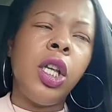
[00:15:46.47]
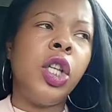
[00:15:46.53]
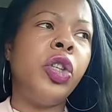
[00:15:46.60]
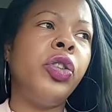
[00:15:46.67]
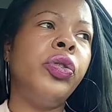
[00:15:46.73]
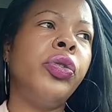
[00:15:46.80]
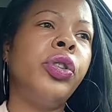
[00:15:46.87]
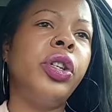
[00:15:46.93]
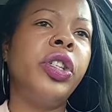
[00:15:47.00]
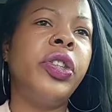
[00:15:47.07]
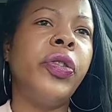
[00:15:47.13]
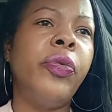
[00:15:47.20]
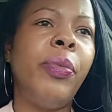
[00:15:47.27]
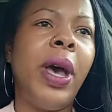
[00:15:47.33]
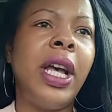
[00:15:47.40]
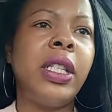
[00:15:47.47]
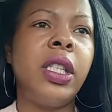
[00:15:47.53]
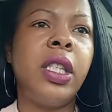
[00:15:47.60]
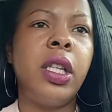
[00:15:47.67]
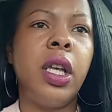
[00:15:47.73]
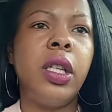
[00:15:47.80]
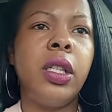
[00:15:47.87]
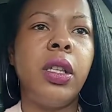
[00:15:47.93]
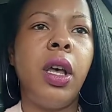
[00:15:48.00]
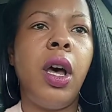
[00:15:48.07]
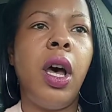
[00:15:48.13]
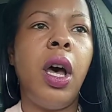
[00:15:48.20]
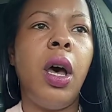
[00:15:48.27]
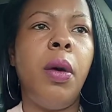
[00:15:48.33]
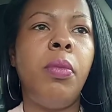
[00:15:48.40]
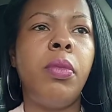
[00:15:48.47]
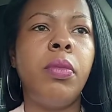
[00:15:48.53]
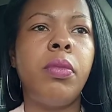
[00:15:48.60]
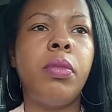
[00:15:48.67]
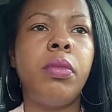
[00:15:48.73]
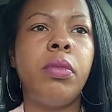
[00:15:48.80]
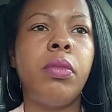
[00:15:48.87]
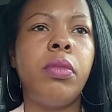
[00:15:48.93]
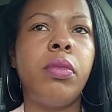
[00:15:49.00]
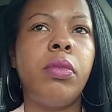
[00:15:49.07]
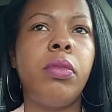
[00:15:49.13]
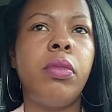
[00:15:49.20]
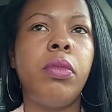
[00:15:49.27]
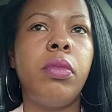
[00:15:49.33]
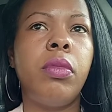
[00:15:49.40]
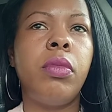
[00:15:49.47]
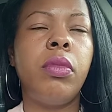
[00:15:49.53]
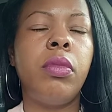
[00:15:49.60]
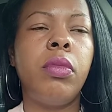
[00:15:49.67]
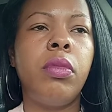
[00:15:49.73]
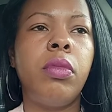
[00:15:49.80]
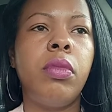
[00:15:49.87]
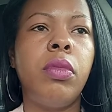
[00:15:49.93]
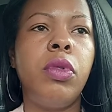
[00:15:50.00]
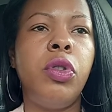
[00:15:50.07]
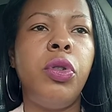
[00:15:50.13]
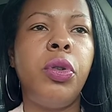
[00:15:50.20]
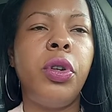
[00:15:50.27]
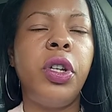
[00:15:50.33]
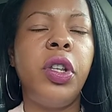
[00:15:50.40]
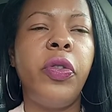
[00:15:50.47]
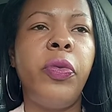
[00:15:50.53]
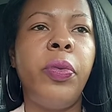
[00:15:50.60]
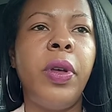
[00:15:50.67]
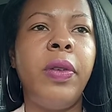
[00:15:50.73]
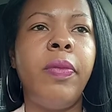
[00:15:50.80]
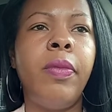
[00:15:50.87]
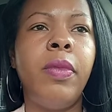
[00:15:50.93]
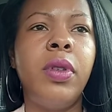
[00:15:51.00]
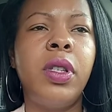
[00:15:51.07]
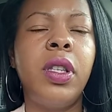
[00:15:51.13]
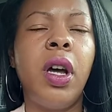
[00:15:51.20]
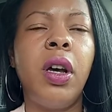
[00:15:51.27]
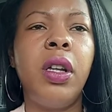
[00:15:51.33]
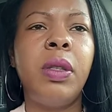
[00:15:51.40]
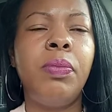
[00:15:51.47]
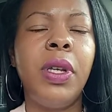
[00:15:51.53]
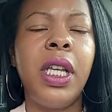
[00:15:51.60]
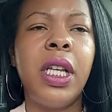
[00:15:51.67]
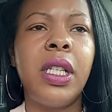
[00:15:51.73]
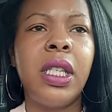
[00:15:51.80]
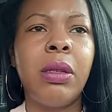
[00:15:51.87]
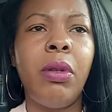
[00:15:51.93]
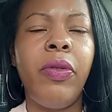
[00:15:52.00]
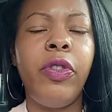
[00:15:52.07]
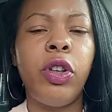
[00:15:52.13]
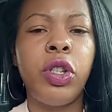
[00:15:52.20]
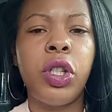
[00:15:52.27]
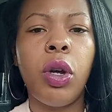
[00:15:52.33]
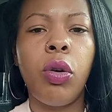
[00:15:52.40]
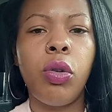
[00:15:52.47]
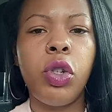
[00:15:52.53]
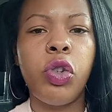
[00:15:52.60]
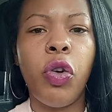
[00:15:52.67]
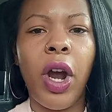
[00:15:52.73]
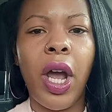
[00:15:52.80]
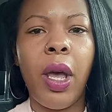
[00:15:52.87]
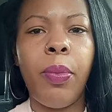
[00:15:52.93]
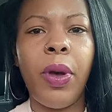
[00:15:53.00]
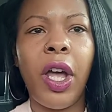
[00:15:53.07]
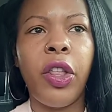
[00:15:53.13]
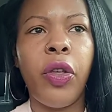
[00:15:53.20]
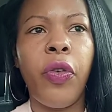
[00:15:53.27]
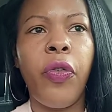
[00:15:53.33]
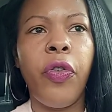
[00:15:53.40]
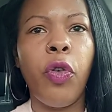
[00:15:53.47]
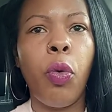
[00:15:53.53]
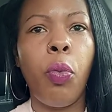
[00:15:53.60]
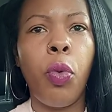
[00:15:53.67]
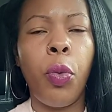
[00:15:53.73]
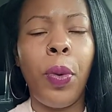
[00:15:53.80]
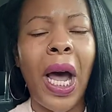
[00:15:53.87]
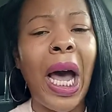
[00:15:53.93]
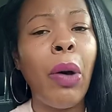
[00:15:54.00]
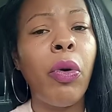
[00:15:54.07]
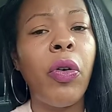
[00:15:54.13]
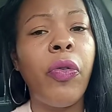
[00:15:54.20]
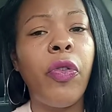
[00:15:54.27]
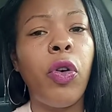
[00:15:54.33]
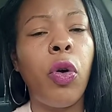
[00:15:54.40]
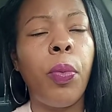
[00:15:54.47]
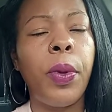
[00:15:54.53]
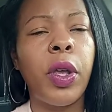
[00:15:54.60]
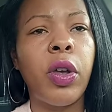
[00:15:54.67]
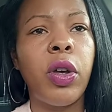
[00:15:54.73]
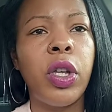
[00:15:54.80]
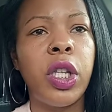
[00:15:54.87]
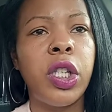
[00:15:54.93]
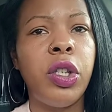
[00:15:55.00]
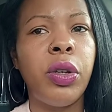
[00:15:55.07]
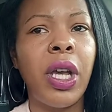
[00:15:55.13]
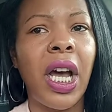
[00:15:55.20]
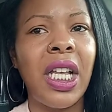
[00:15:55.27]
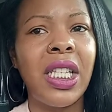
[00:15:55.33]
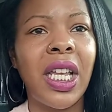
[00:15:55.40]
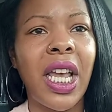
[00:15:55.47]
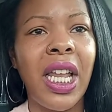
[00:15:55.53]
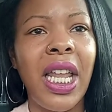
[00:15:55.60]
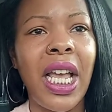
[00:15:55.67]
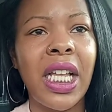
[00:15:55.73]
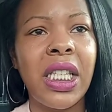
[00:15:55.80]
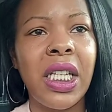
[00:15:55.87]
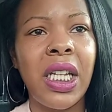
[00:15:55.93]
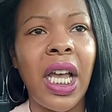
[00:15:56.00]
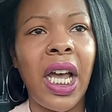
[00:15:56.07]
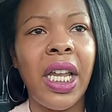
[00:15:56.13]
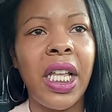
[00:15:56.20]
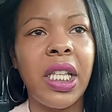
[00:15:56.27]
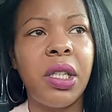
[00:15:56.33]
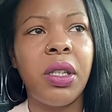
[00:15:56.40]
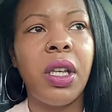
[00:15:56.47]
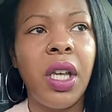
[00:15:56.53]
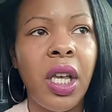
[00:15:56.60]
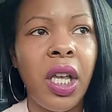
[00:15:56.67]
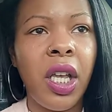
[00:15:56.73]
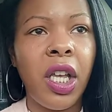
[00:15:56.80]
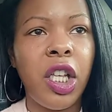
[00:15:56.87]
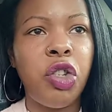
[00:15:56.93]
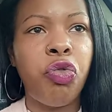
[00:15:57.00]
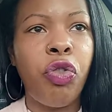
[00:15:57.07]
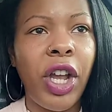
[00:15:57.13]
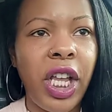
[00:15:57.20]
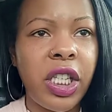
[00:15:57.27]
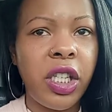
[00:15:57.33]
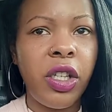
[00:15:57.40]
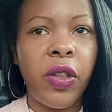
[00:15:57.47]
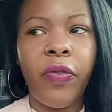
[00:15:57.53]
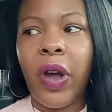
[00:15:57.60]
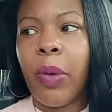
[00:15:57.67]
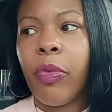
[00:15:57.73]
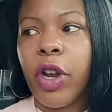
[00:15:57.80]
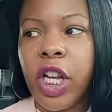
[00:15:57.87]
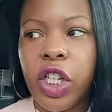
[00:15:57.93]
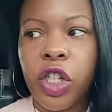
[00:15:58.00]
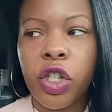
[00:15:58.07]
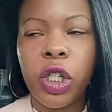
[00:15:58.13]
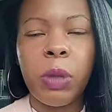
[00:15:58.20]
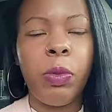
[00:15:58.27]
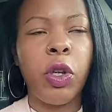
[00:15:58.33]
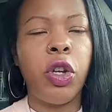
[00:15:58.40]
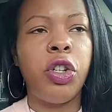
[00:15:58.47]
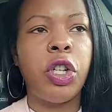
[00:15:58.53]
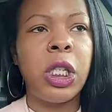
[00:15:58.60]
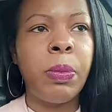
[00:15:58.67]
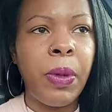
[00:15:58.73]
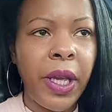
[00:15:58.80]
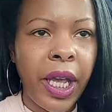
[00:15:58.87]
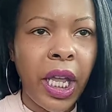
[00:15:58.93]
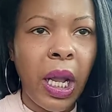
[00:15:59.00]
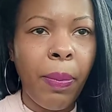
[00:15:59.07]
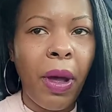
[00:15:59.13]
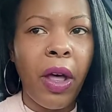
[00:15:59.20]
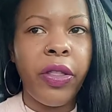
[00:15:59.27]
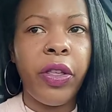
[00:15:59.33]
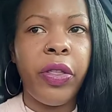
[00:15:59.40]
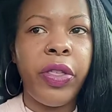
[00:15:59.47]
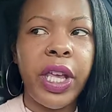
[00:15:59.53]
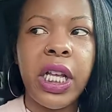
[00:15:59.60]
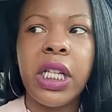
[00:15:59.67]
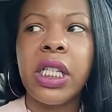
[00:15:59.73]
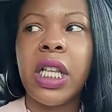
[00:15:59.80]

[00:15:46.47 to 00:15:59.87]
You could have met, you could have started meeting some of your soul tribe, and you feel more powerful because you guys are connecting, and it's raising the vibrations because you're speaking about the things